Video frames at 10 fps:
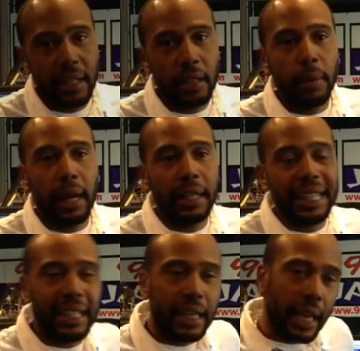
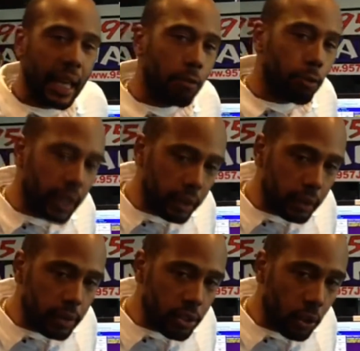anybody any
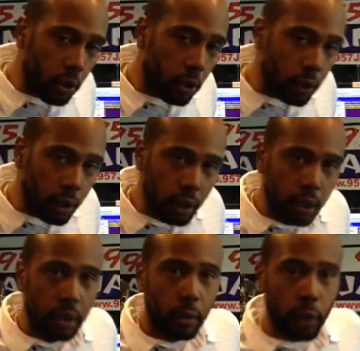handwritten song
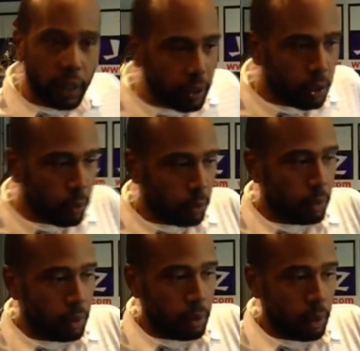with
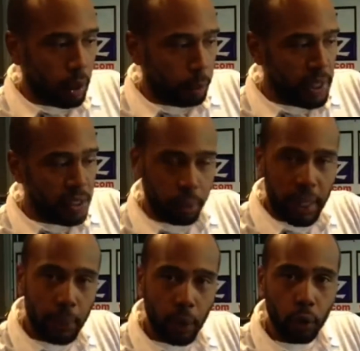a piece of
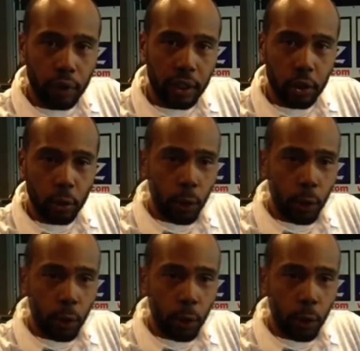paper over and you